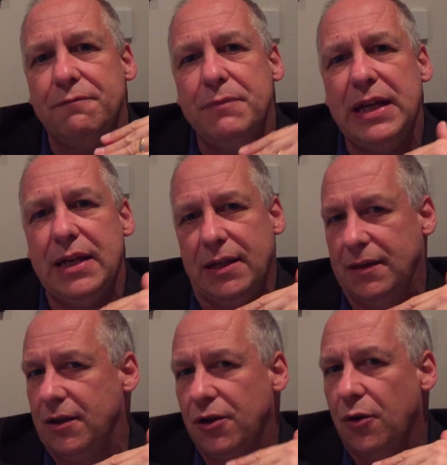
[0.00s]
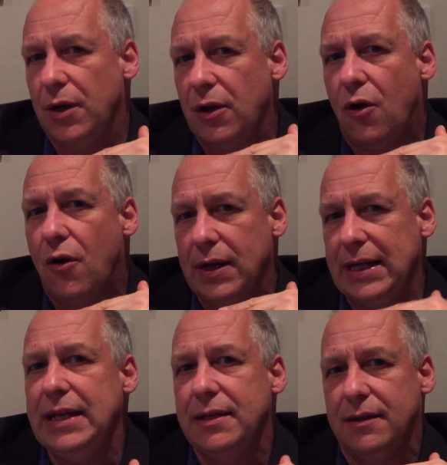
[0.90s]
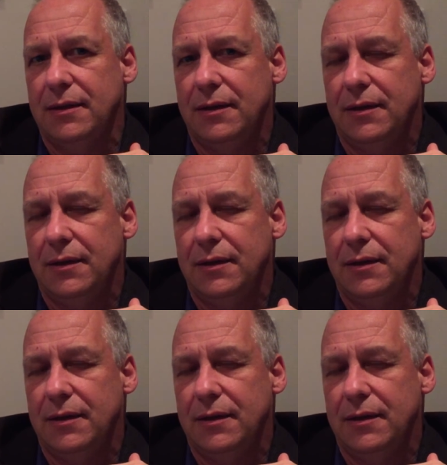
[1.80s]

of meaning that are going on in